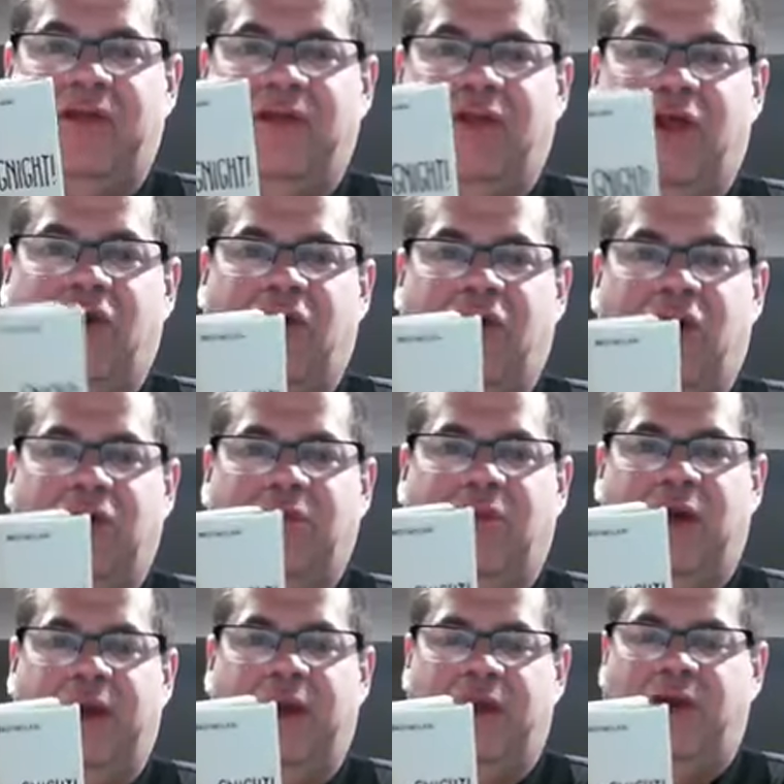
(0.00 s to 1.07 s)
night. The Good
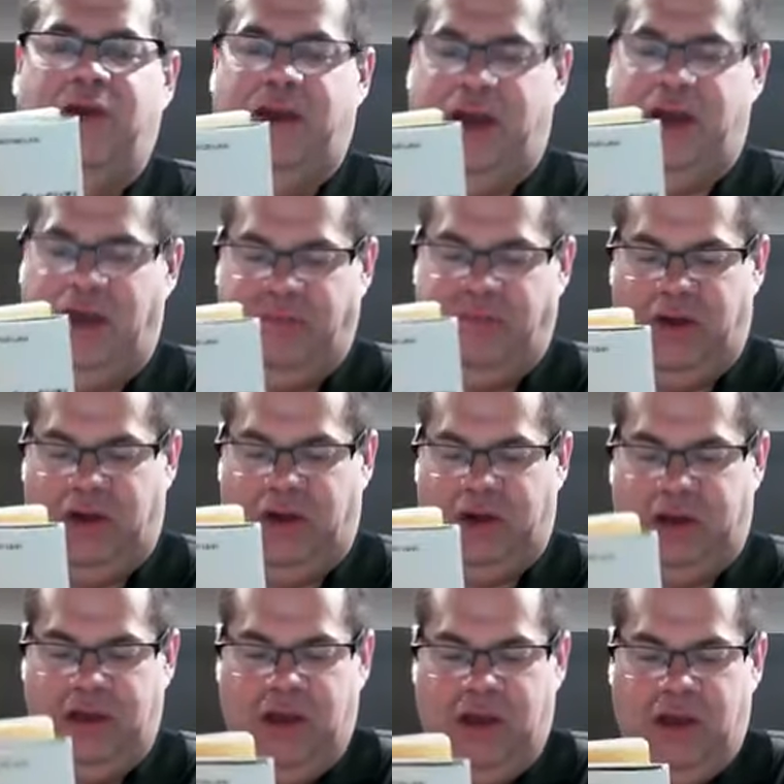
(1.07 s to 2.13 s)
Morning Good Night
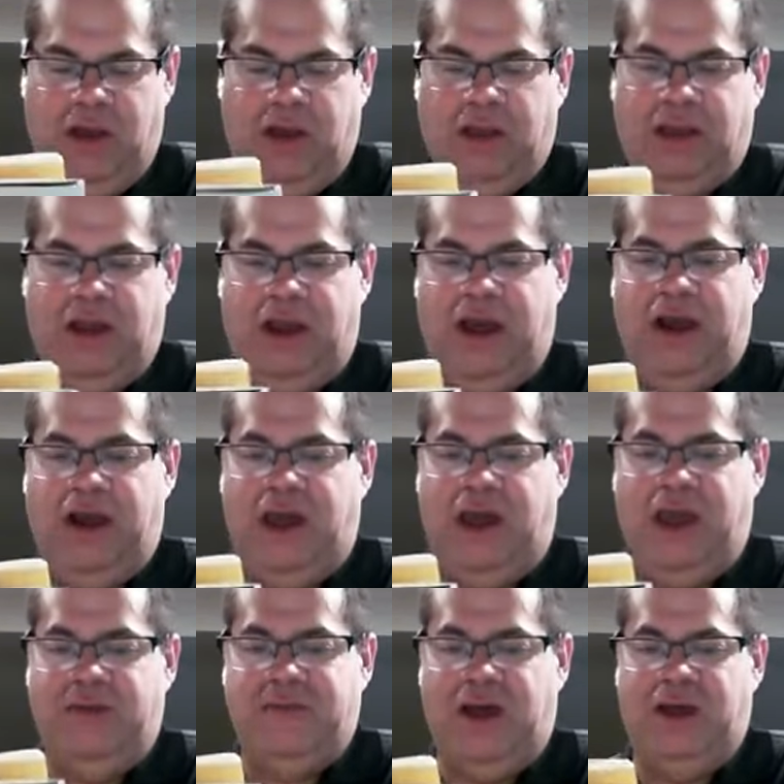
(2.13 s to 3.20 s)
book. Tonight
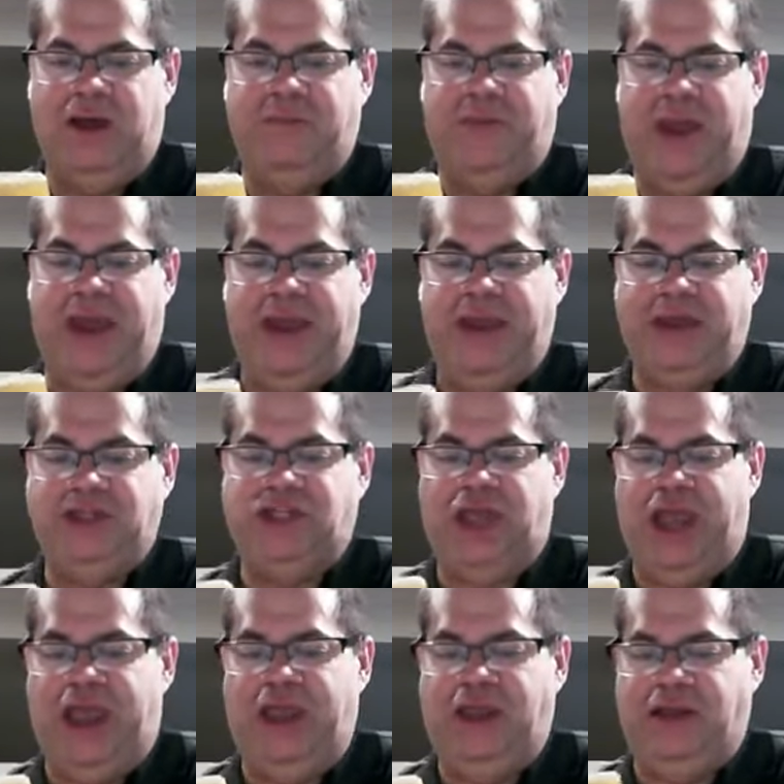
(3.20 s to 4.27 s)
I am on page
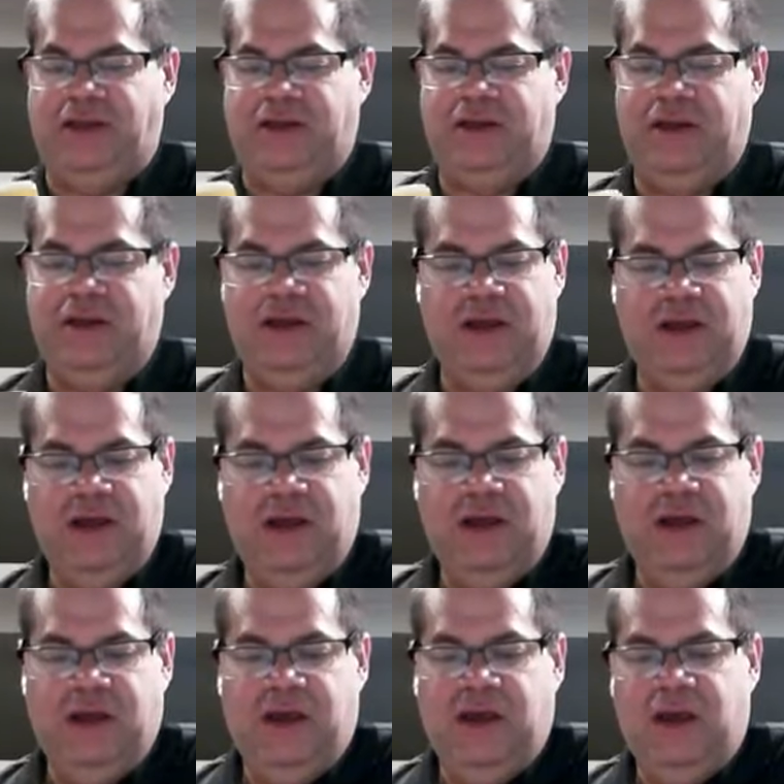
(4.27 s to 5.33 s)
eight.
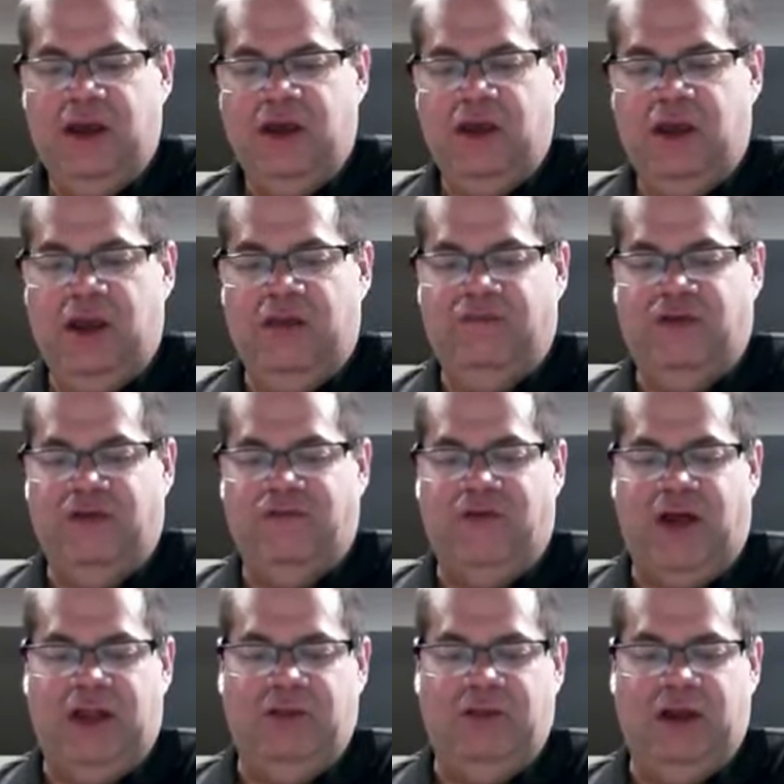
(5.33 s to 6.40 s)
If you're
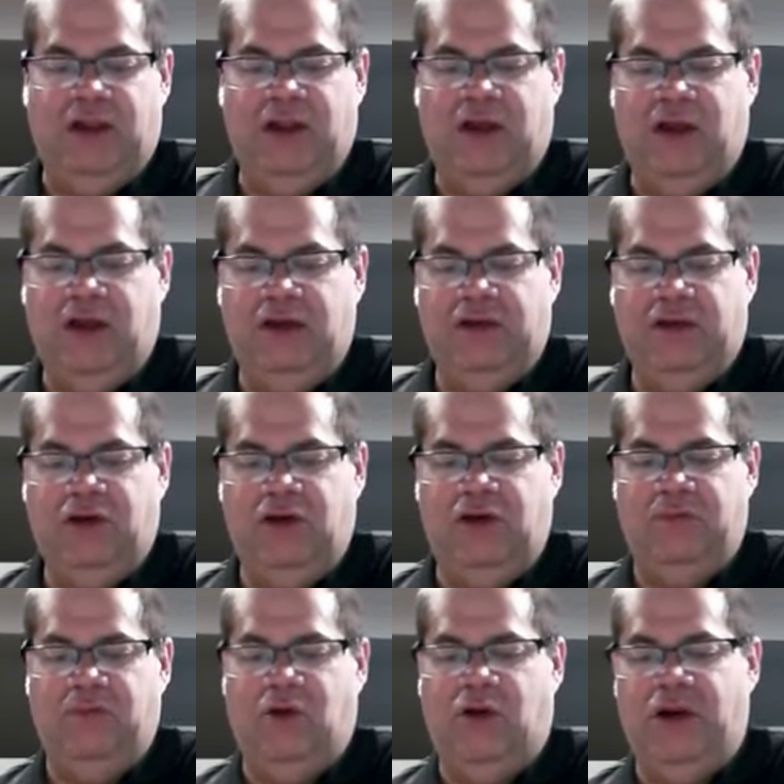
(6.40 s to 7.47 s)
following along, good
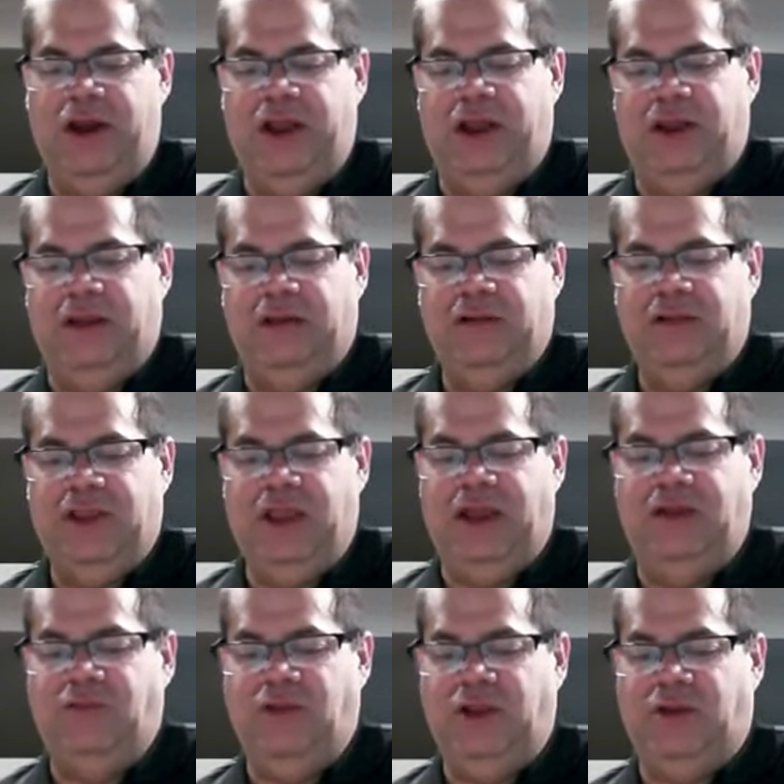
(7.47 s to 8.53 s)
morning.
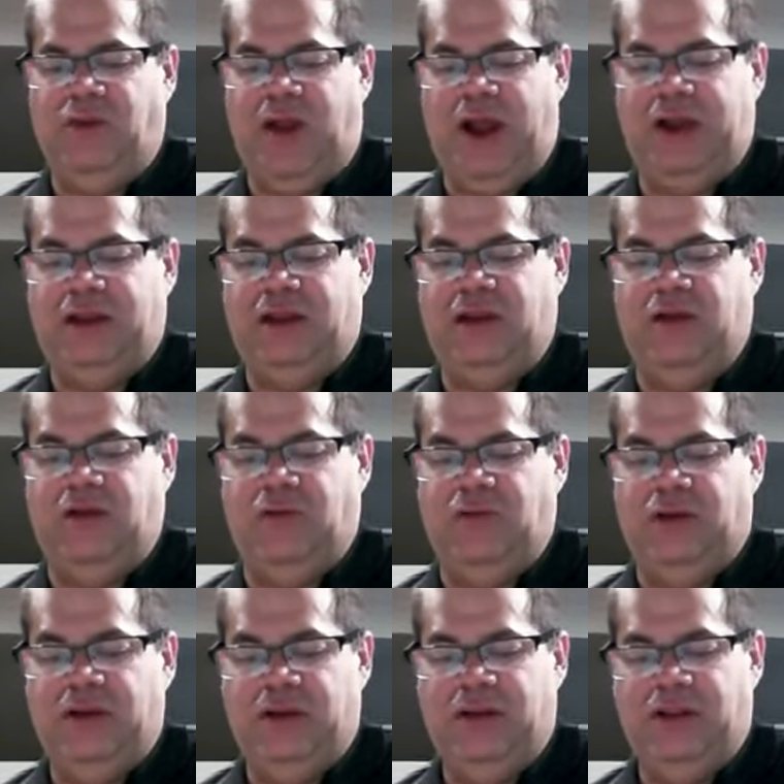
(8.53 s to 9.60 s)
Lead with
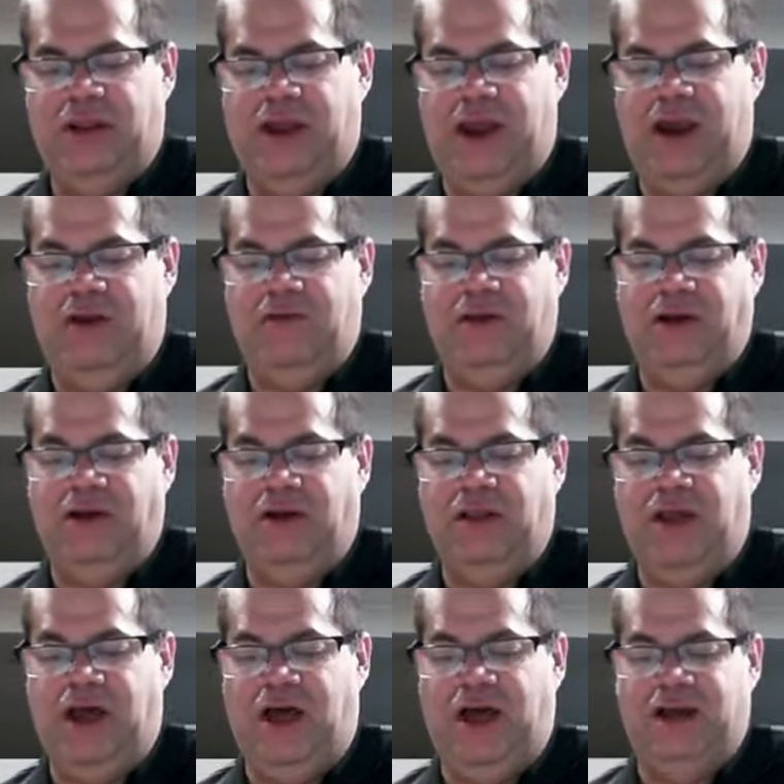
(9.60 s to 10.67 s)
gratitude. The air in your
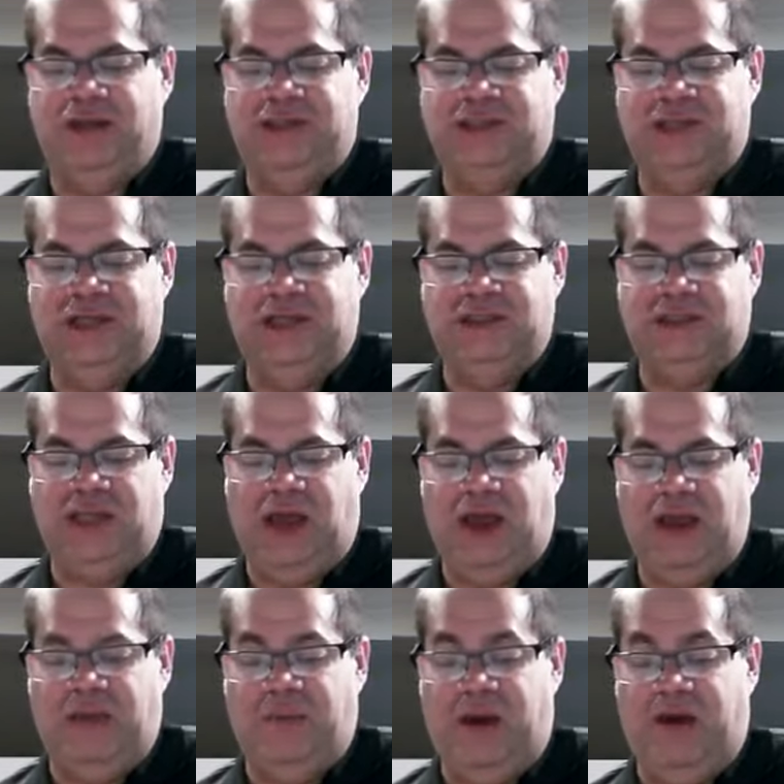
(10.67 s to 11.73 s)
lungs, the
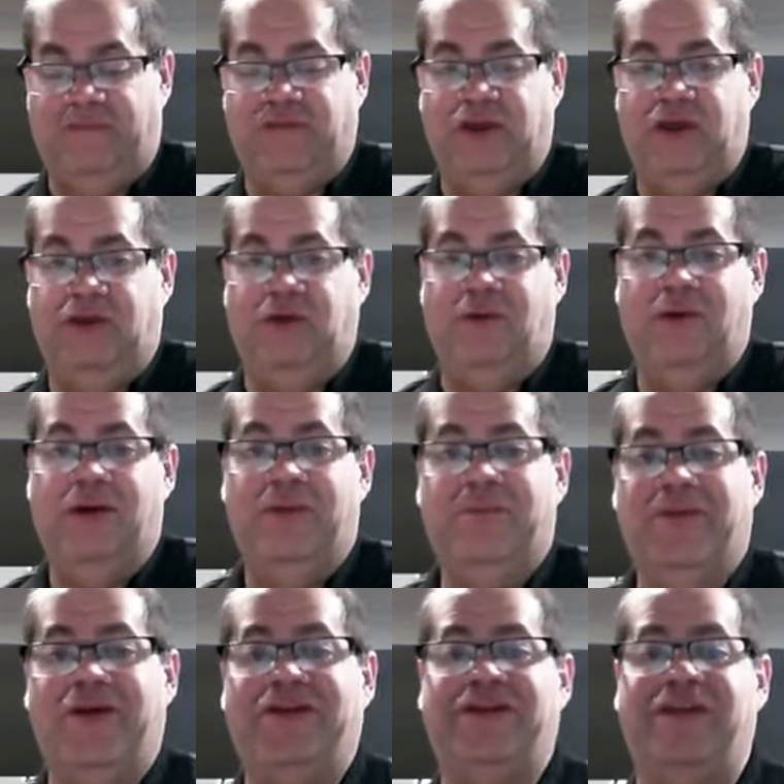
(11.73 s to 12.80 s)
sky above you.
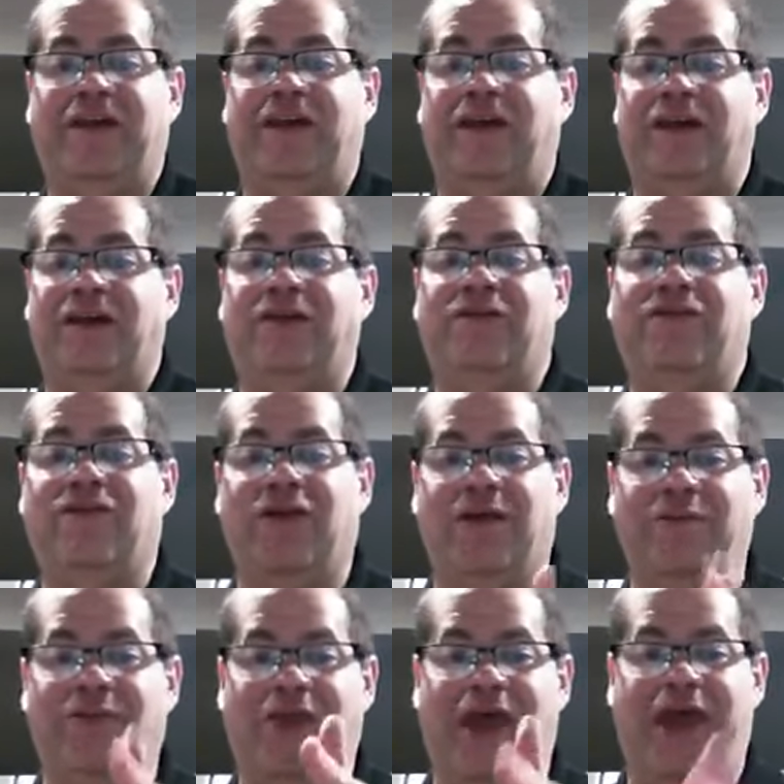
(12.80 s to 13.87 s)
Proceed
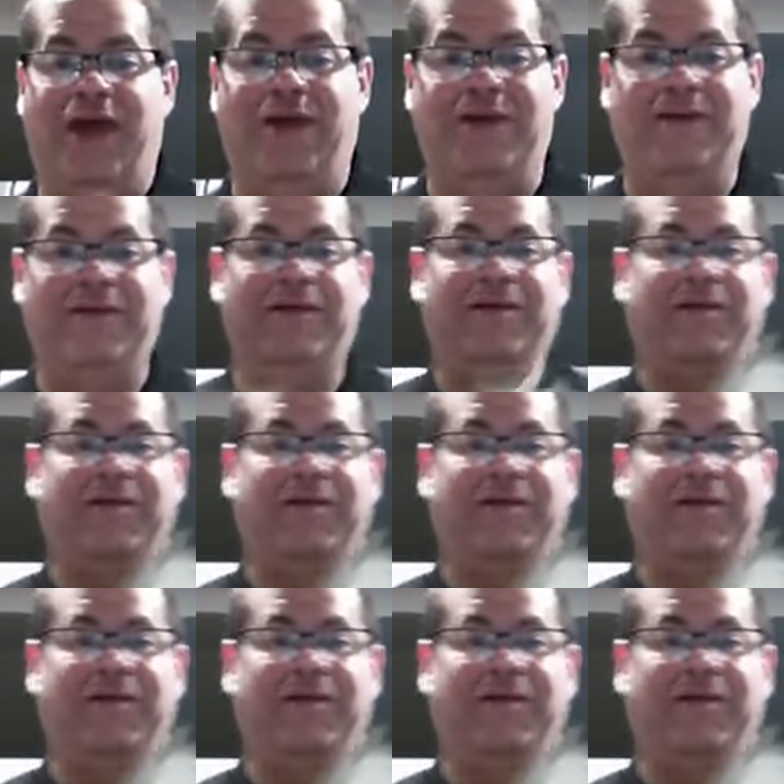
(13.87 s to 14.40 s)
from there.